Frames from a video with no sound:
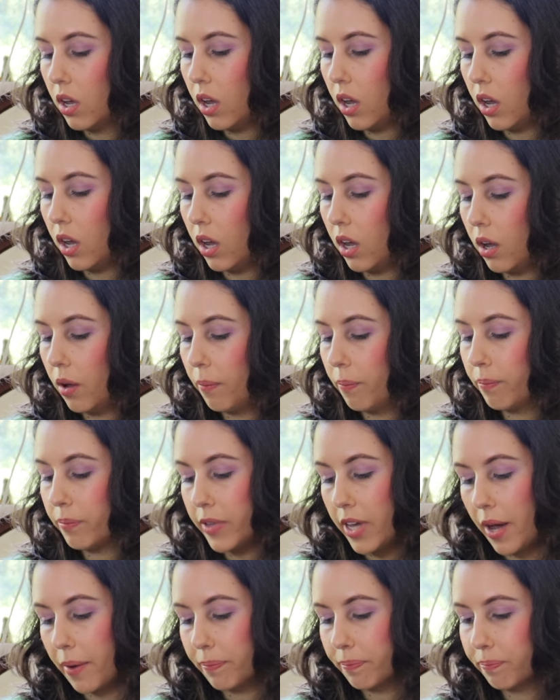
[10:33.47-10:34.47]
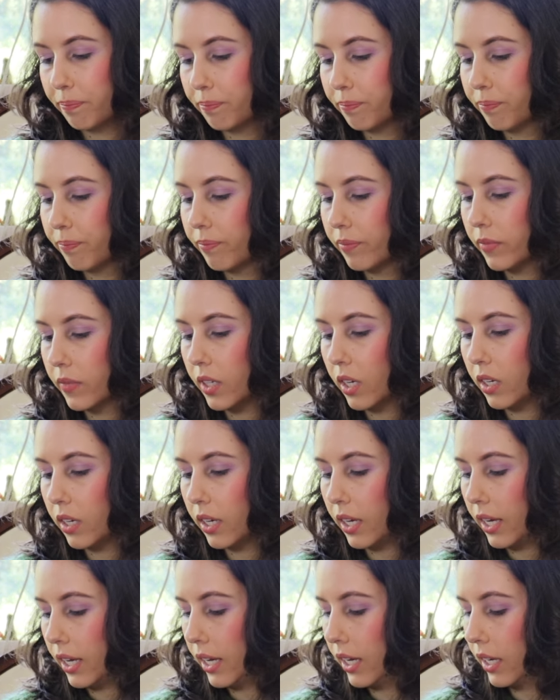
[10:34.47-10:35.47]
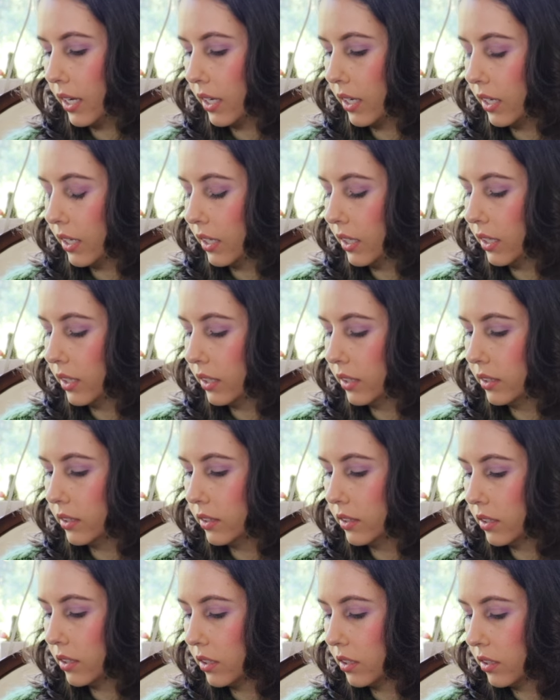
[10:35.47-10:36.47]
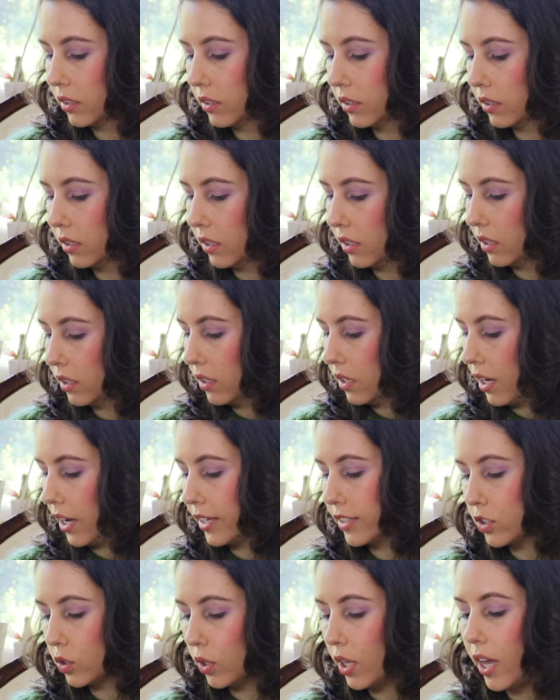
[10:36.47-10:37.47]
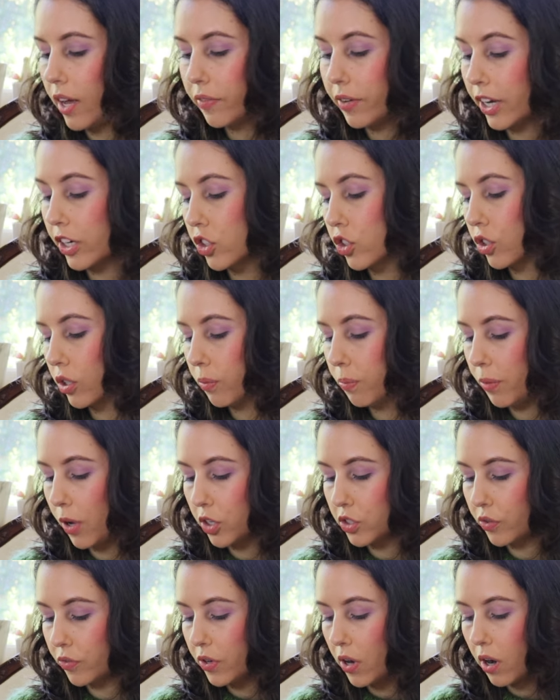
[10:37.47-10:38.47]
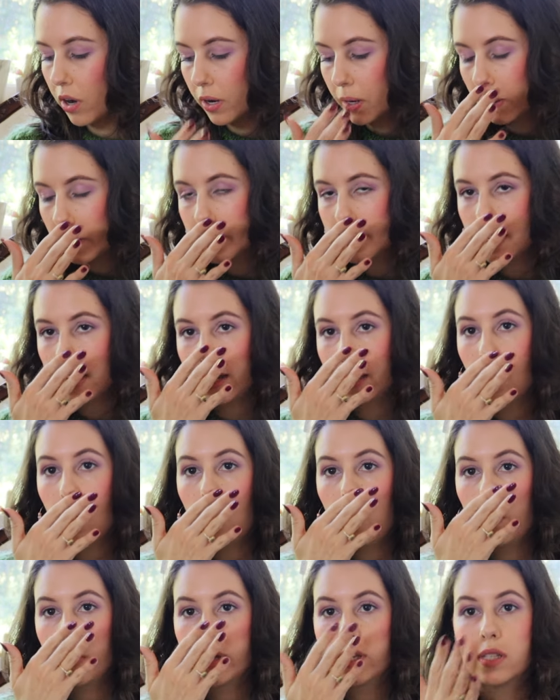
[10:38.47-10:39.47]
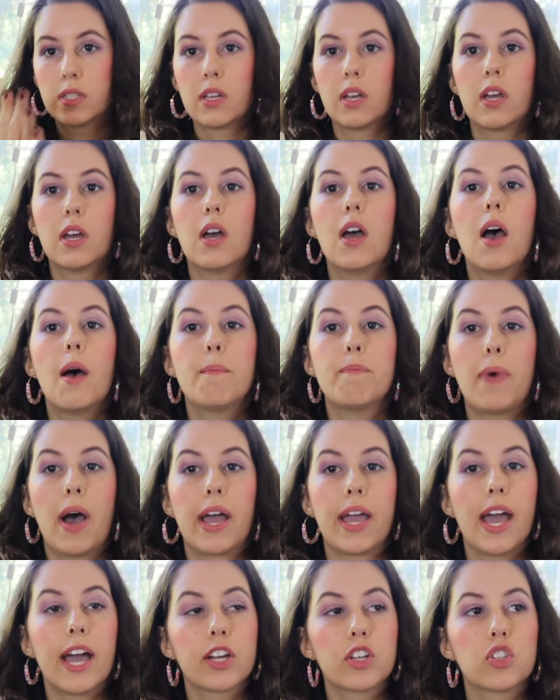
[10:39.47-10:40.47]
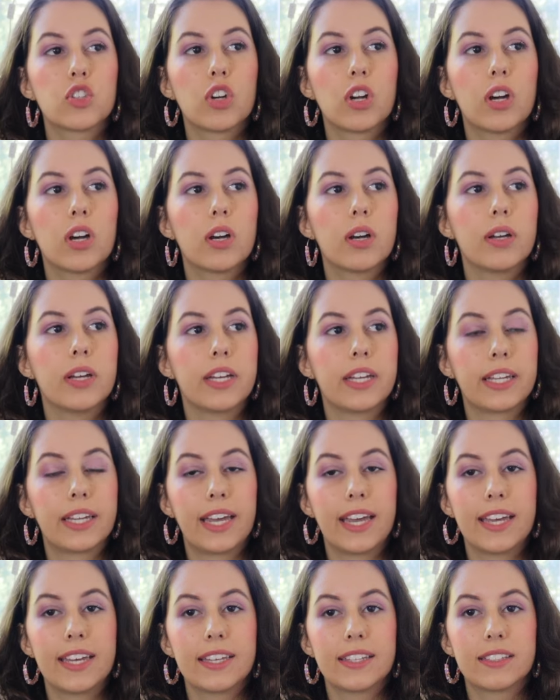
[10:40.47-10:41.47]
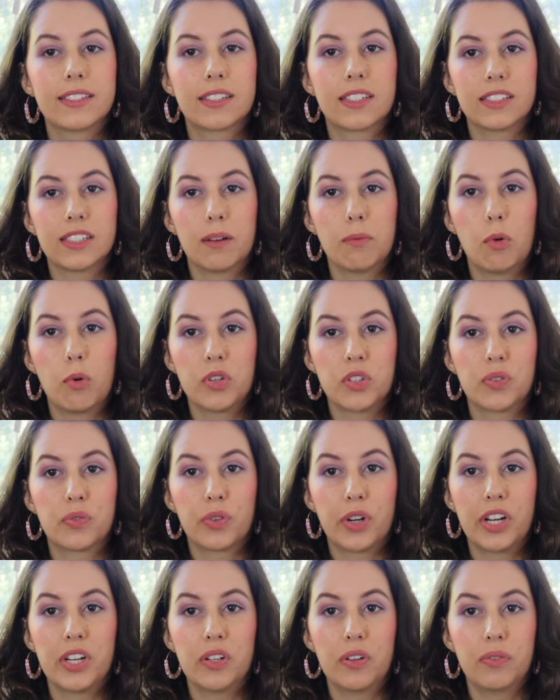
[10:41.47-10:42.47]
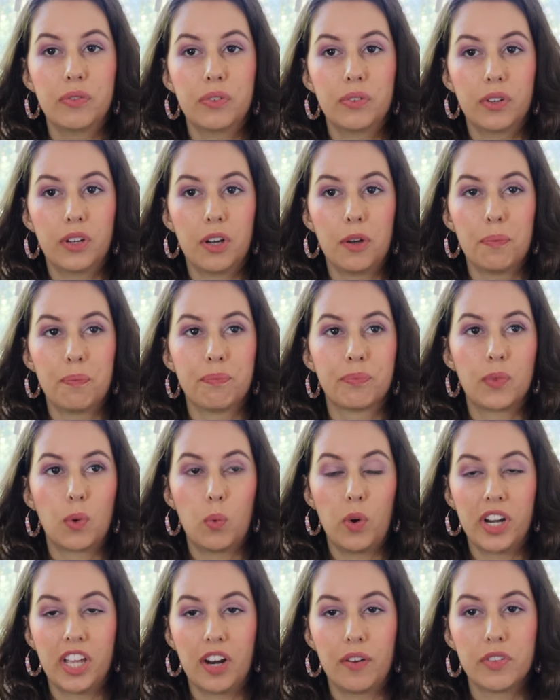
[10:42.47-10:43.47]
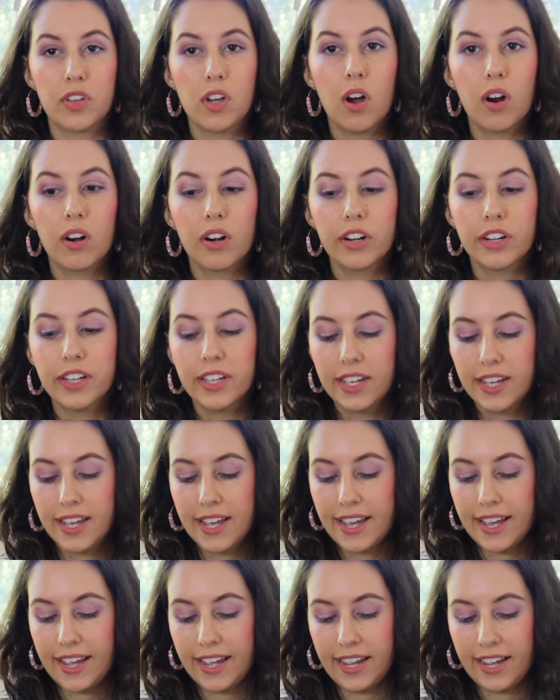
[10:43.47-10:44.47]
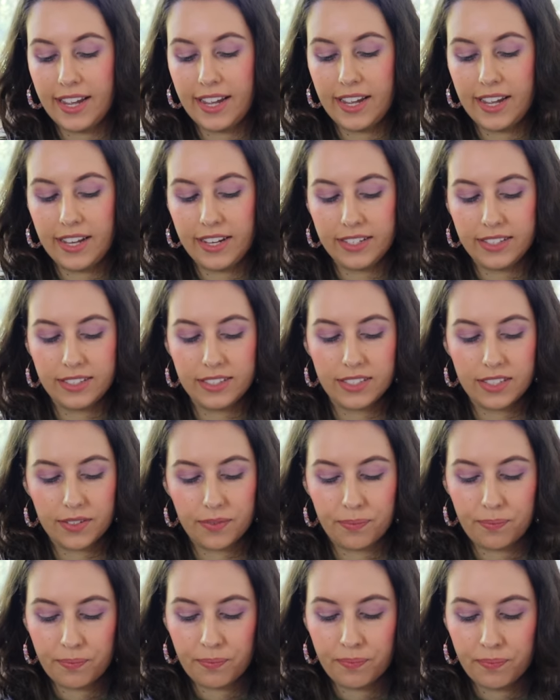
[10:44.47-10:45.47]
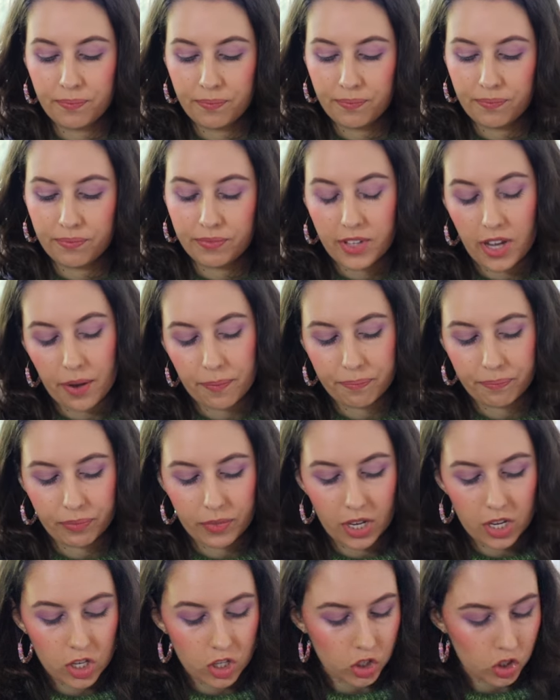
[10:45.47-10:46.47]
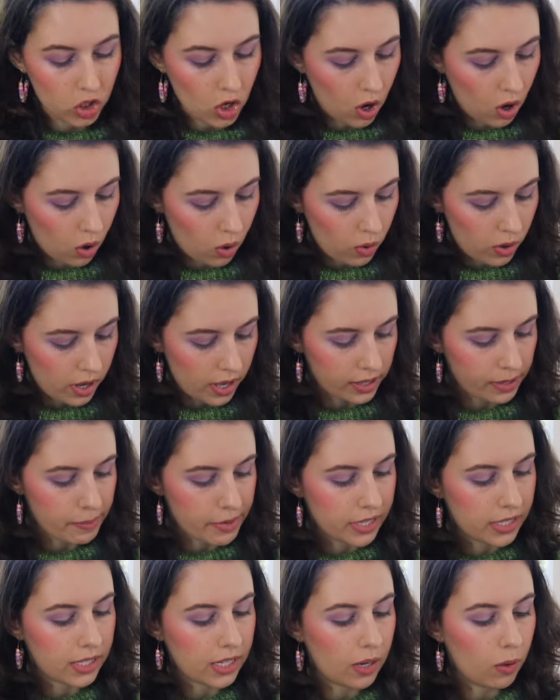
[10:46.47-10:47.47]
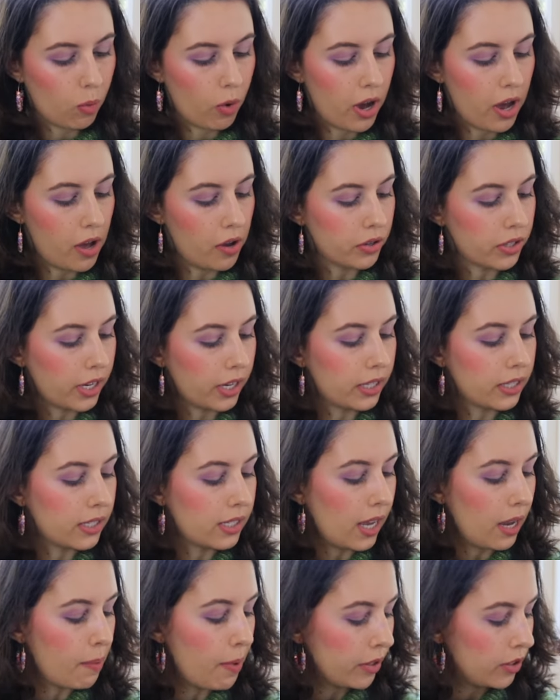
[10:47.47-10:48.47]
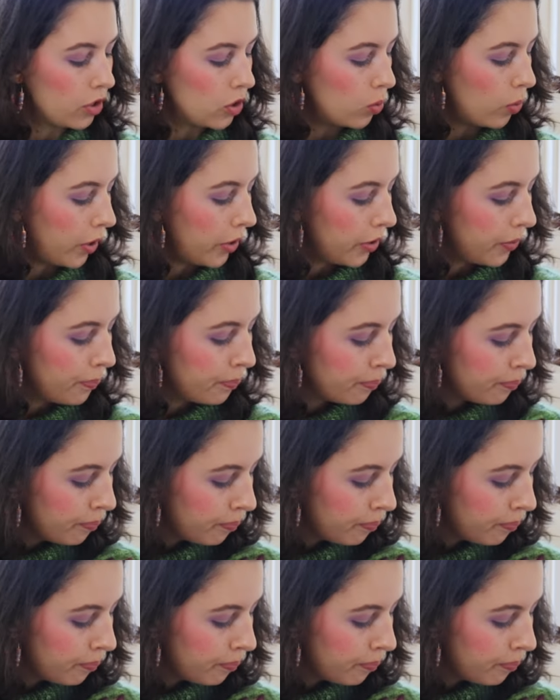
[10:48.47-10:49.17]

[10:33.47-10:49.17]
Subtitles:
yeah, and I still have extra balls of yarn because I always buy extra in case, because I'm always afraid of running out of yarn. And yeah, so let me see what else I can say about the sweater.